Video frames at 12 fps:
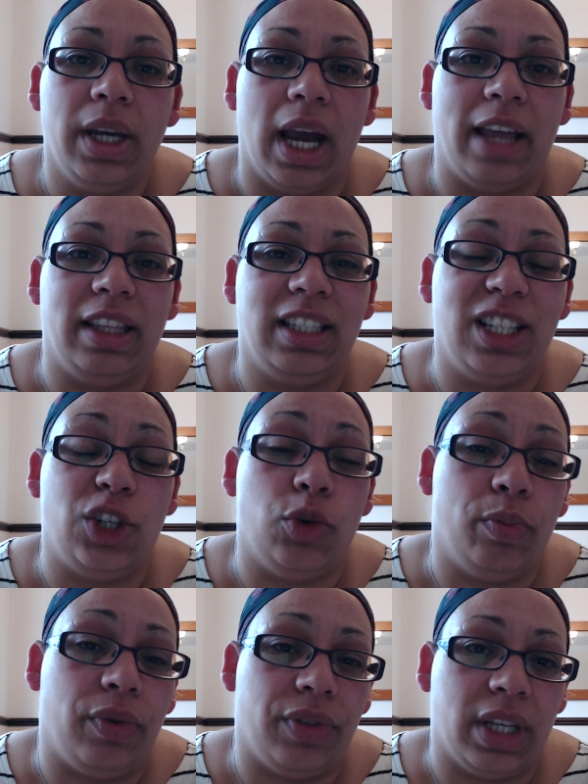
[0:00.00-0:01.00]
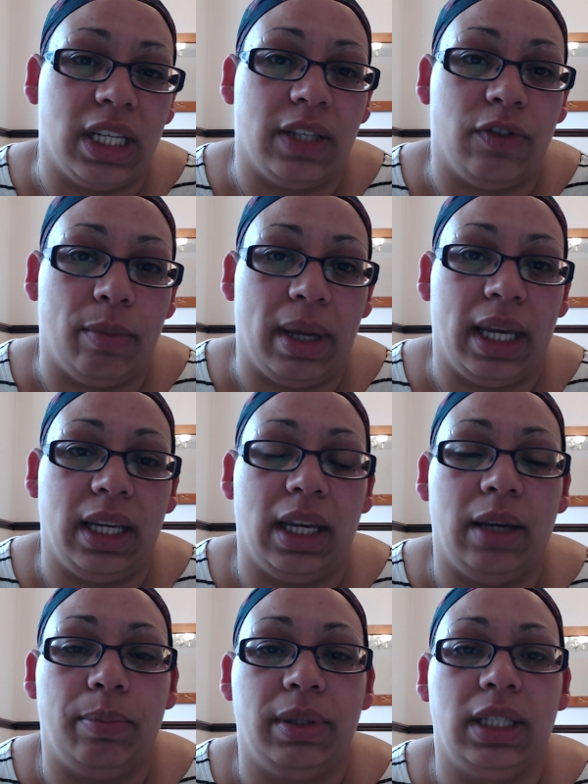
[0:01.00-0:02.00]
And this did a number of things for me.
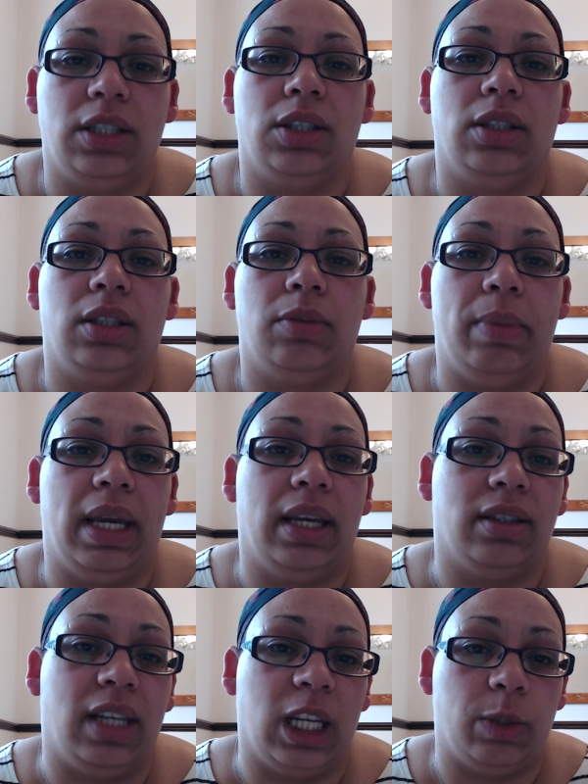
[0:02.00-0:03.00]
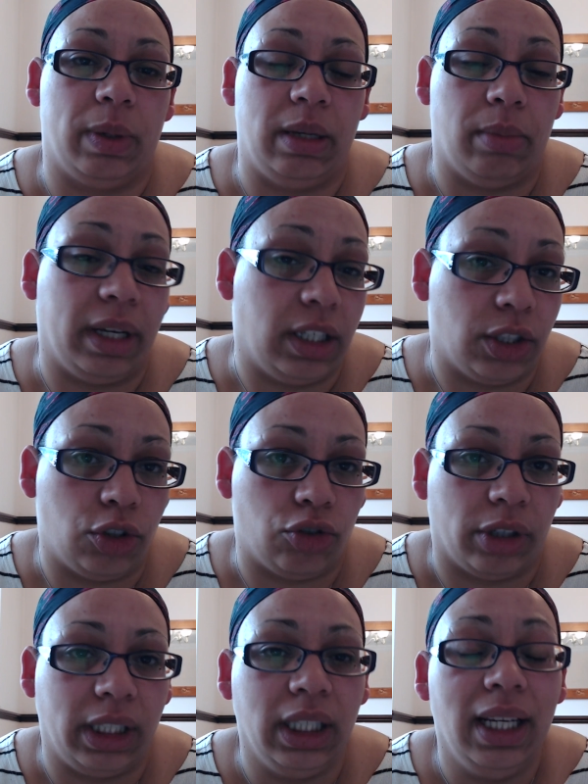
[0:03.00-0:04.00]
It positioned me as an expert in my
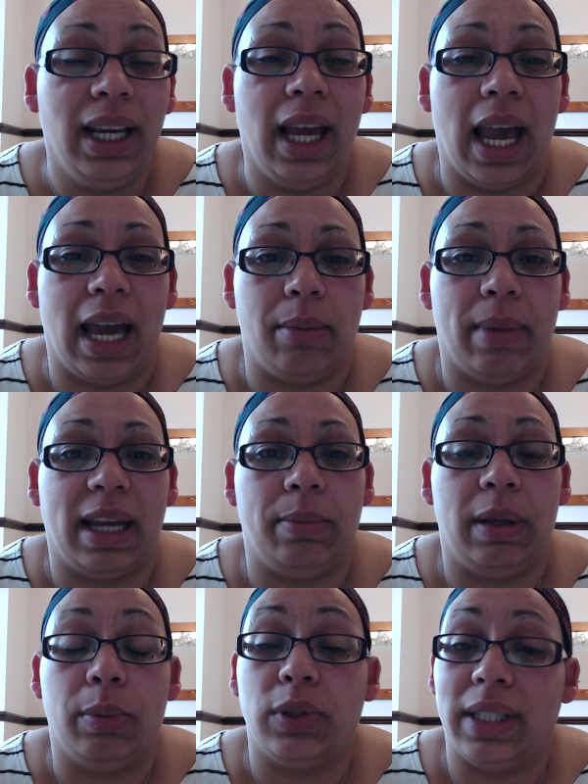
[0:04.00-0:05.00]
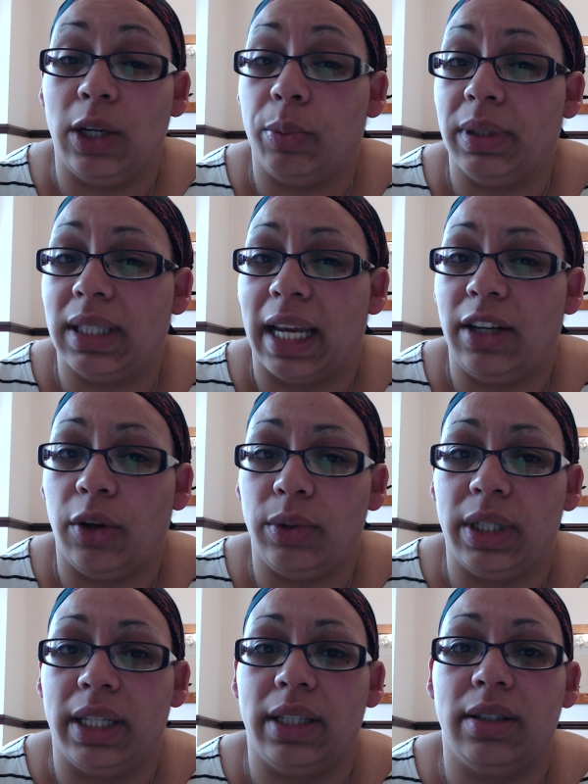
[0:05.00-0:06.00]
industry and made people sit up and take
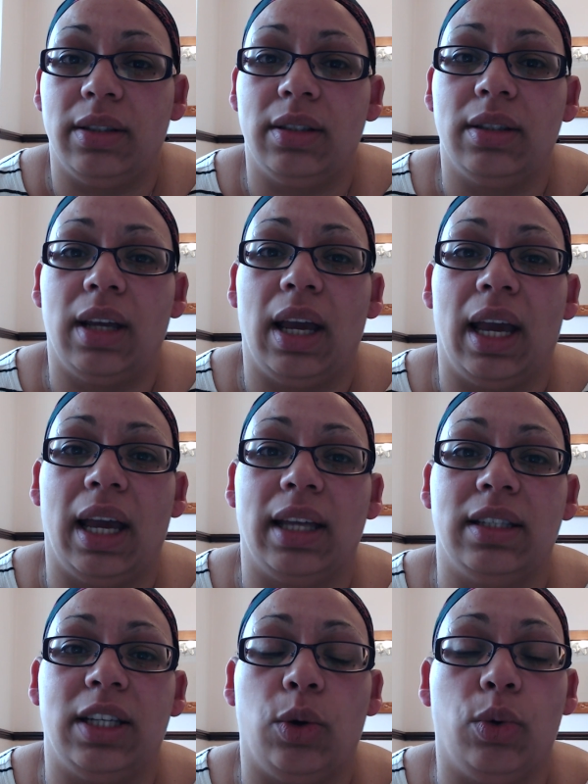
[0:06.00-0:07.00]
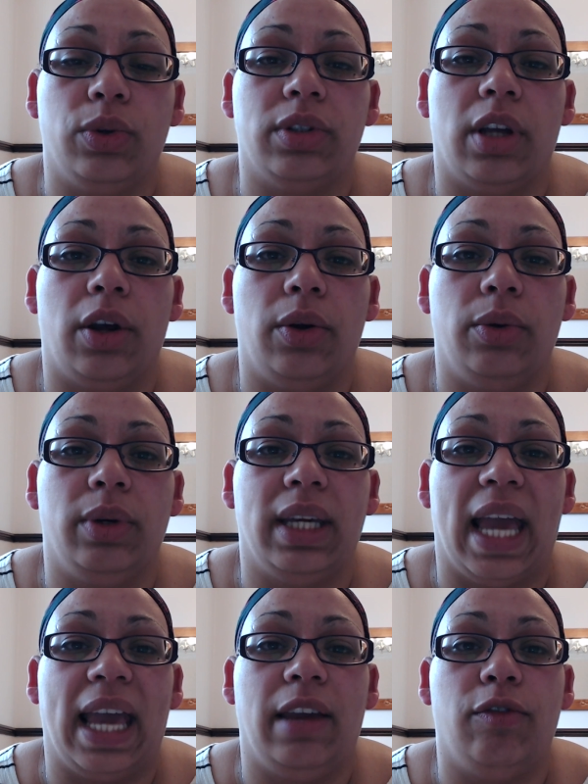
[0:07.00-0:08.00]
notice. And it also
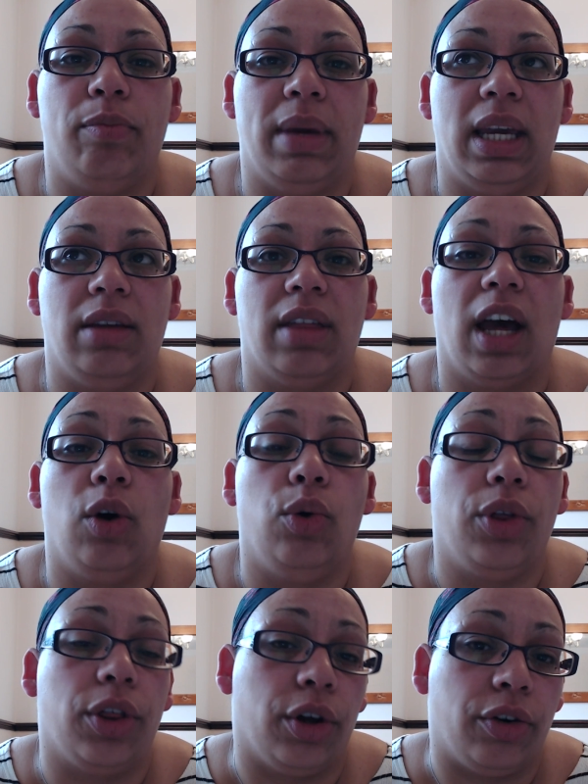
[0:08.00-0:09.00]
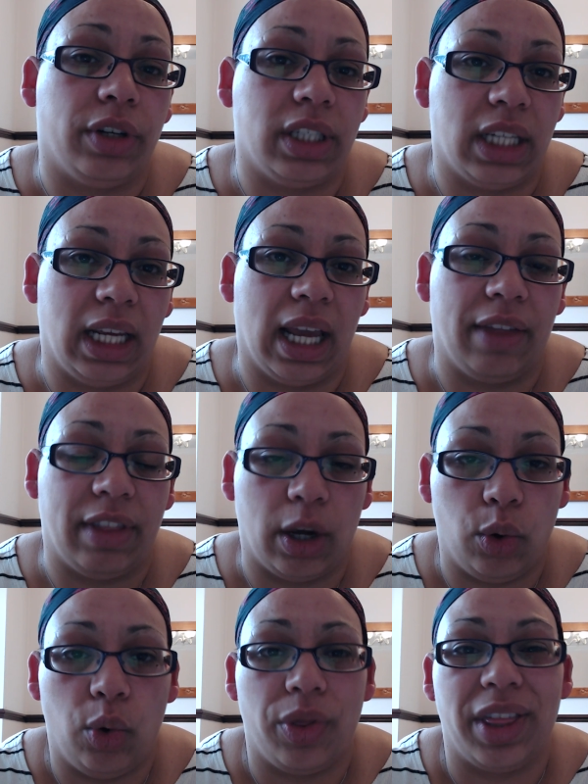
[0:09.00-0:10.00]
gave me that authority and that
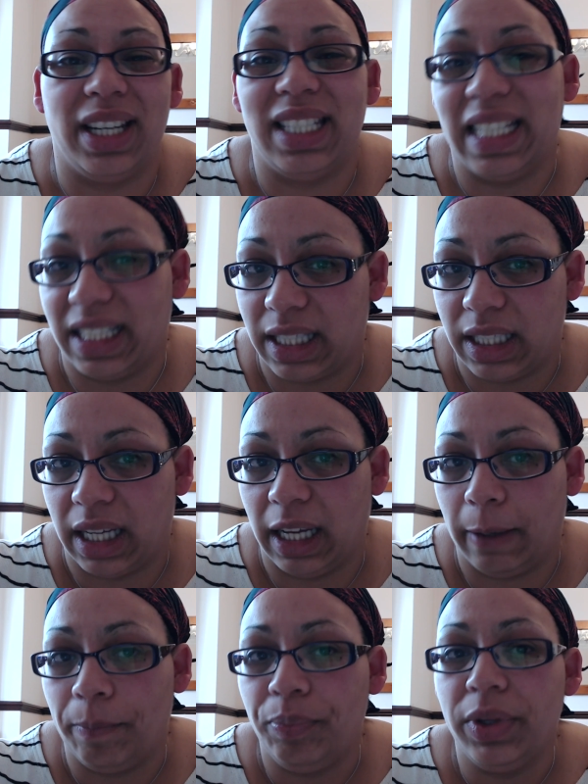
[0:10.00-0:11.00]
authenticity.